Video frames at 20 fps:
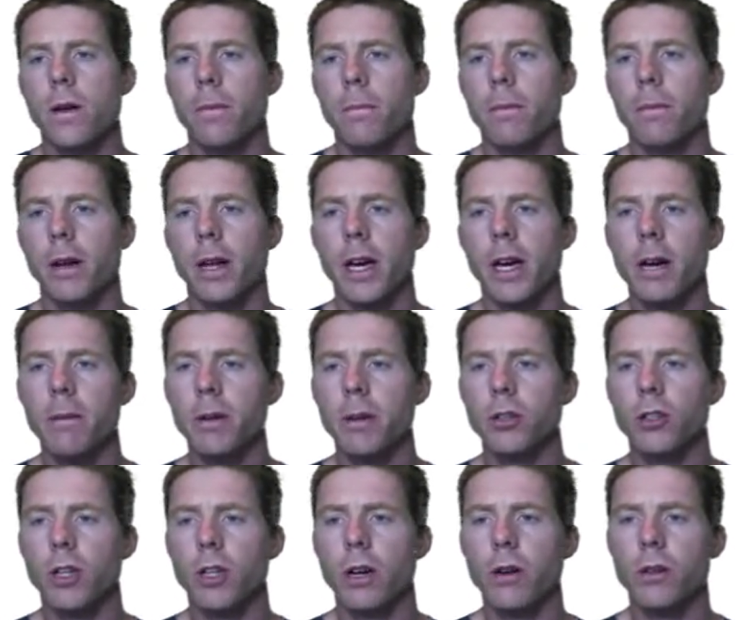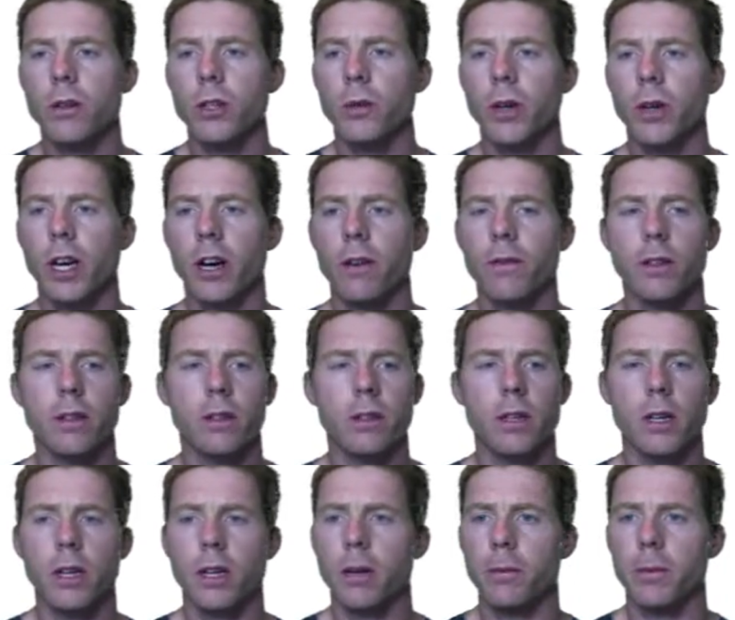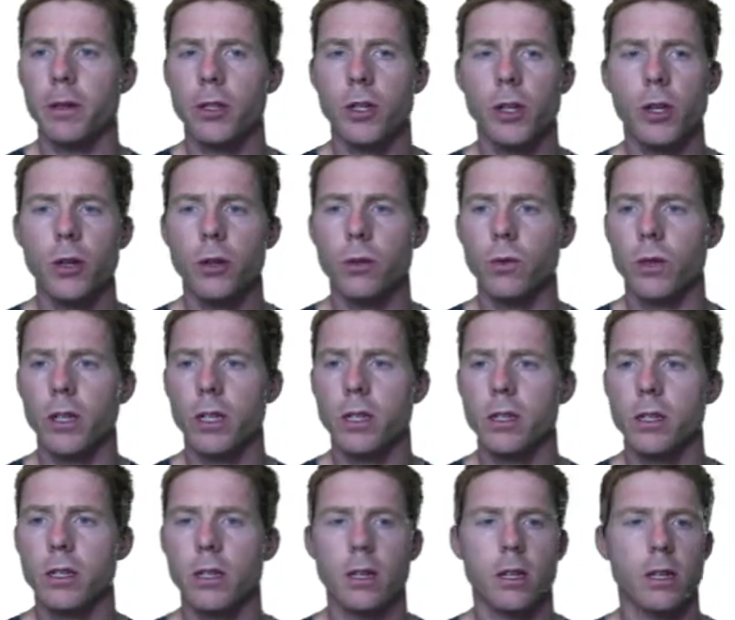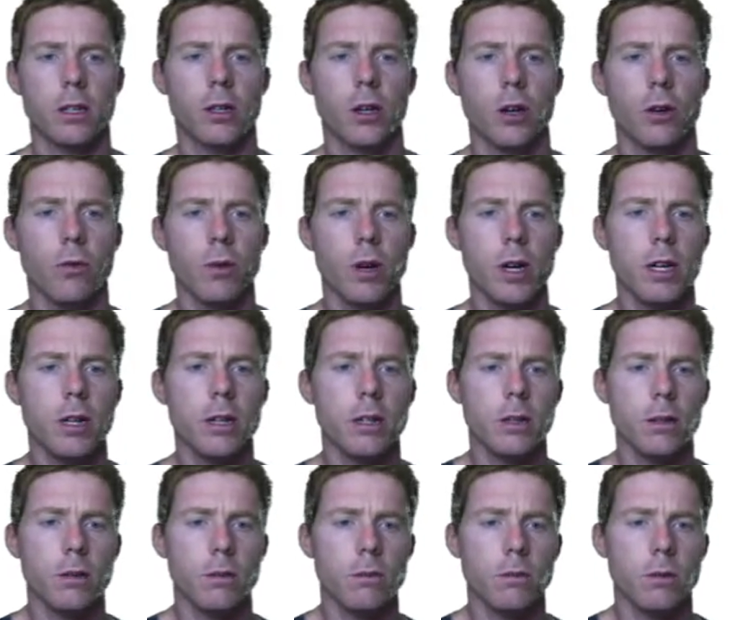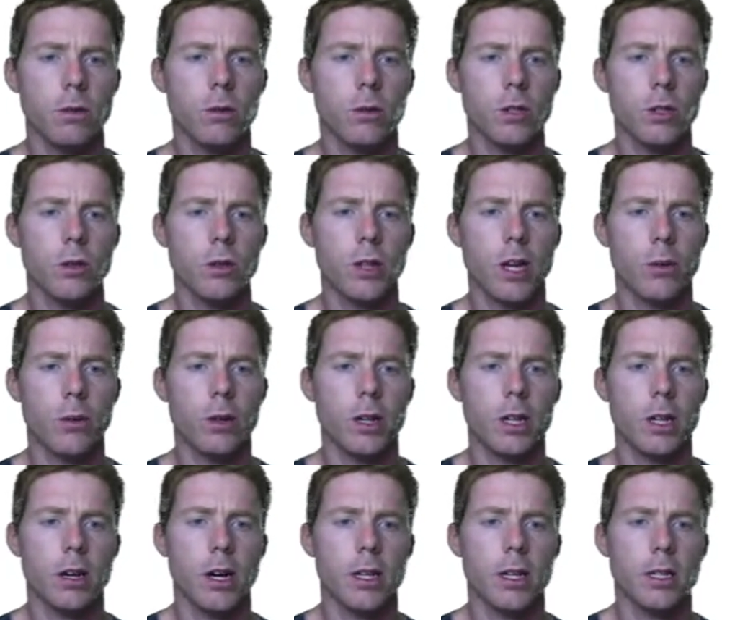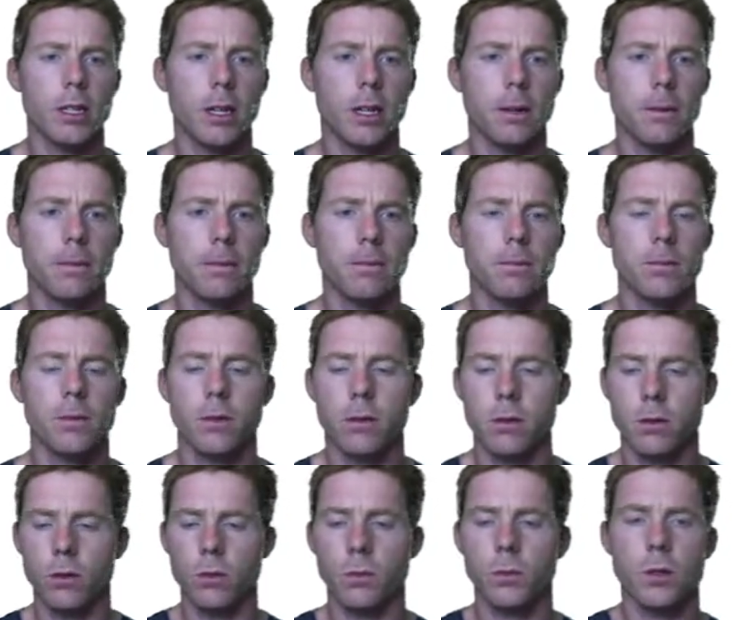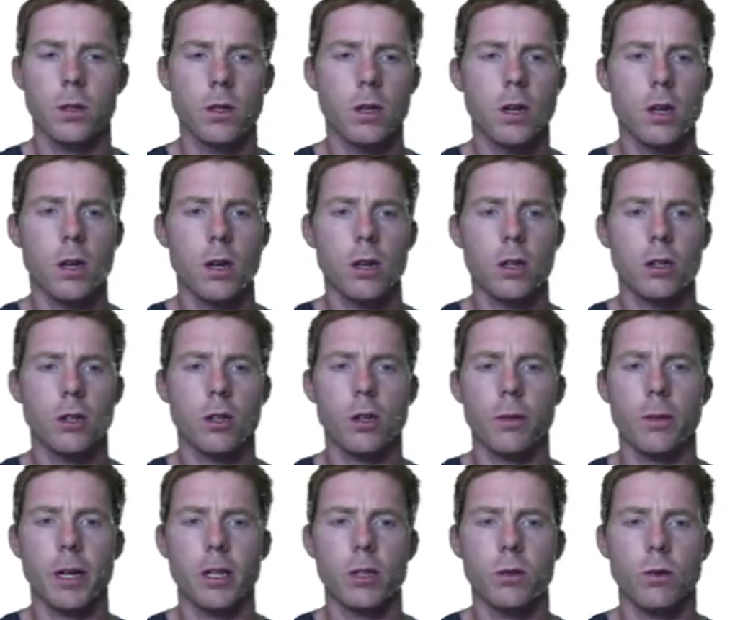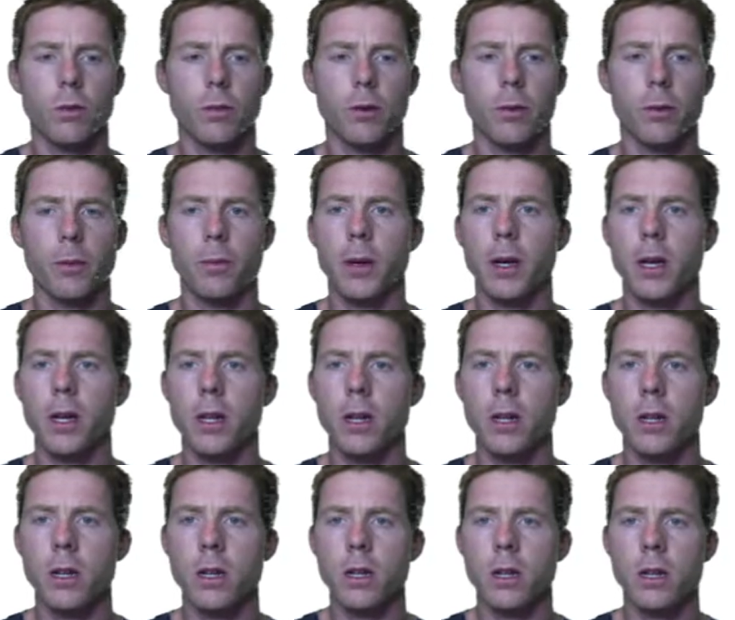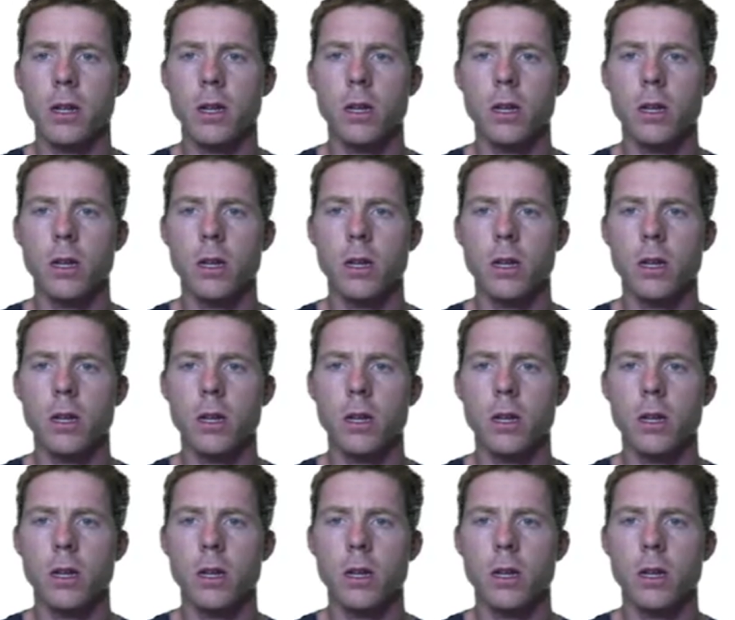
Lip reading: But how much current do we have in total? Let's go red. Well, to do that we need IT. Oops. Let's go back to a proper pen.